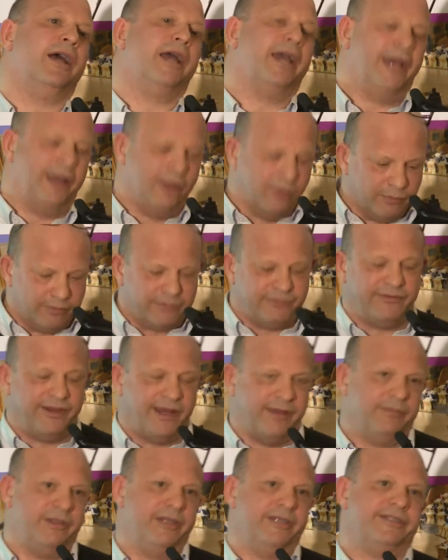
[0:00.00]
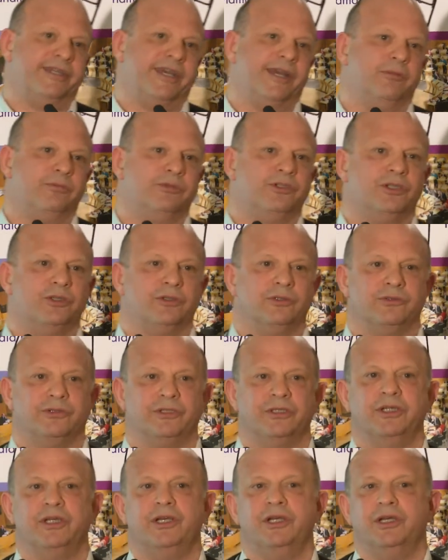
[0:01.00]
help families, help
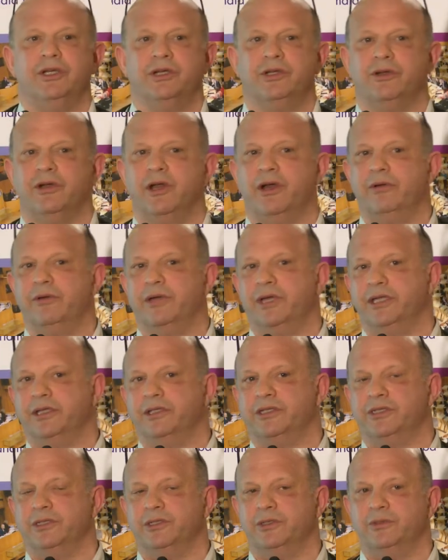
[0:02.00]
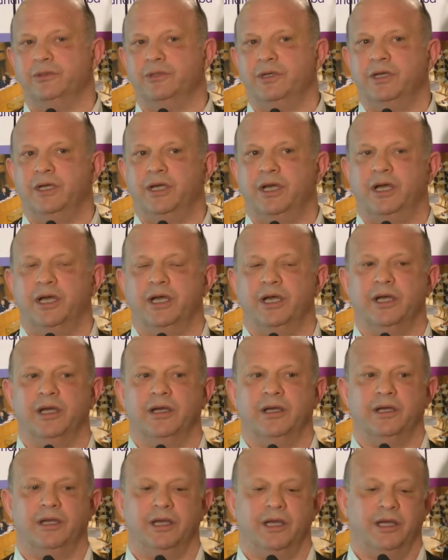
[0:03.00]
children grow into
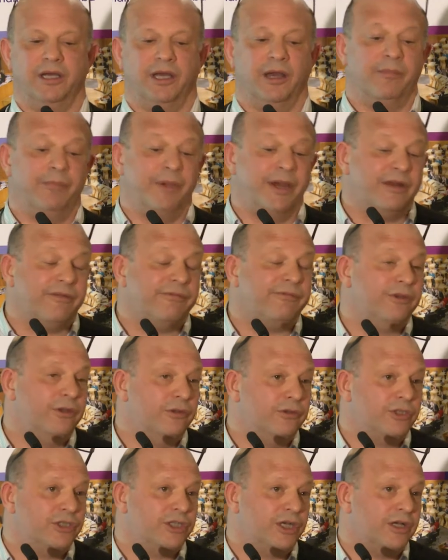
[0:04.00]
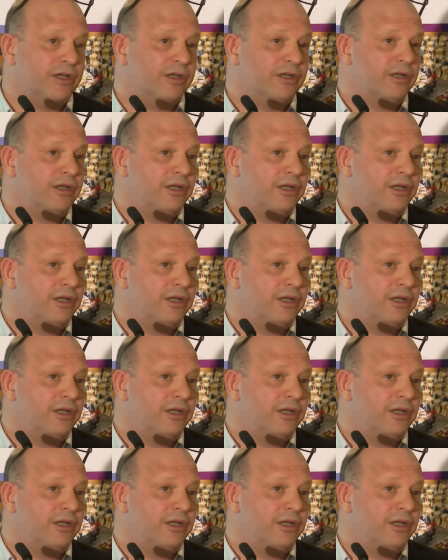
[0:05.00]
uh, a better future